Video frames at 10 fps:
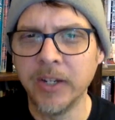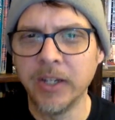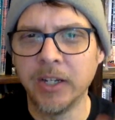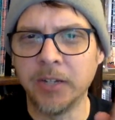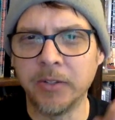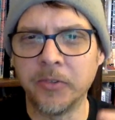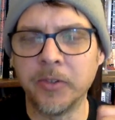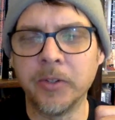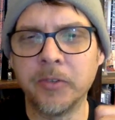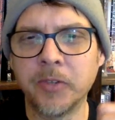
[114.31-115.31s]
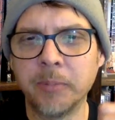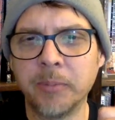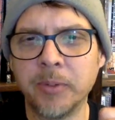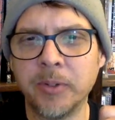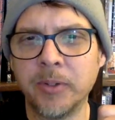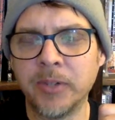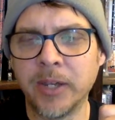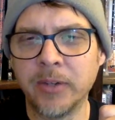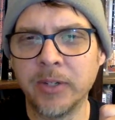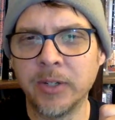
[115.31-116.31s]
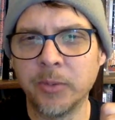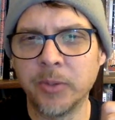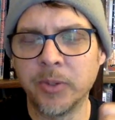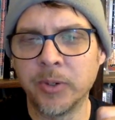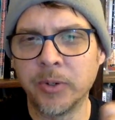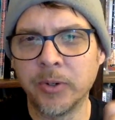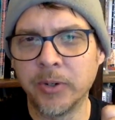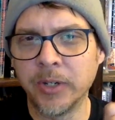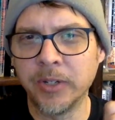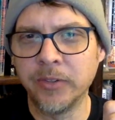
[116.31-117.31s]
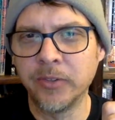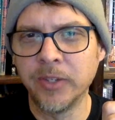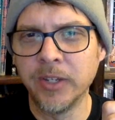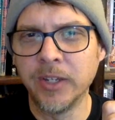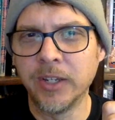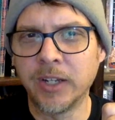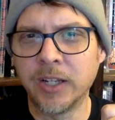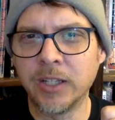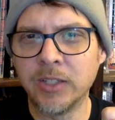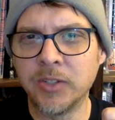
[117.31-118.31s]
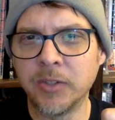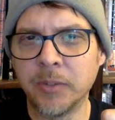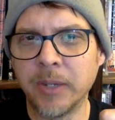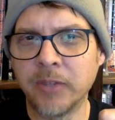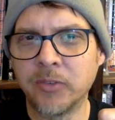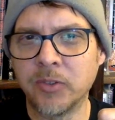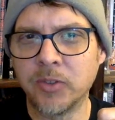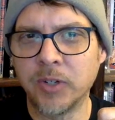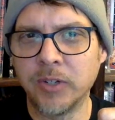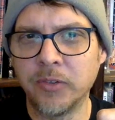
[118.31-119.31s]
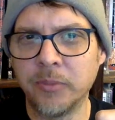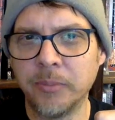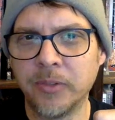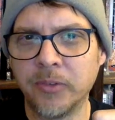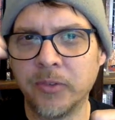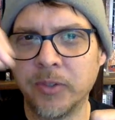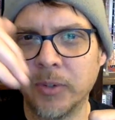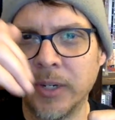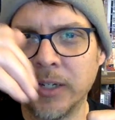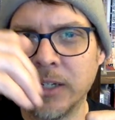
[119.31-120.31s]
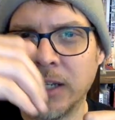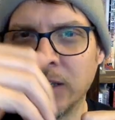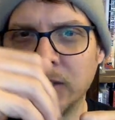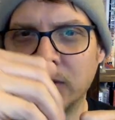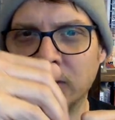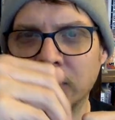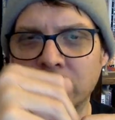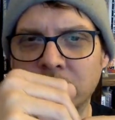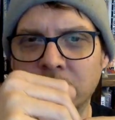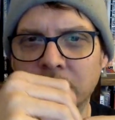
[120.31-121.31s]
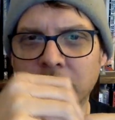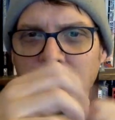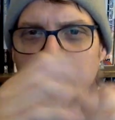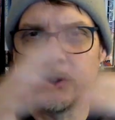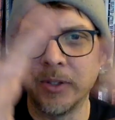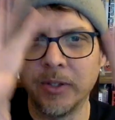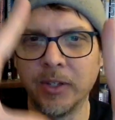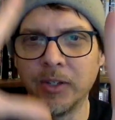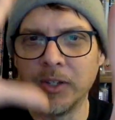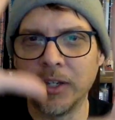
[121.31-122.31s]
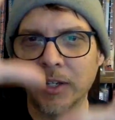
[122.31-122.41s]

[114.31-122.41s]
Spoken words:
And there's the disciple down here with her or his knowledge. And the master transmits the great knowledge to the disciple, and then they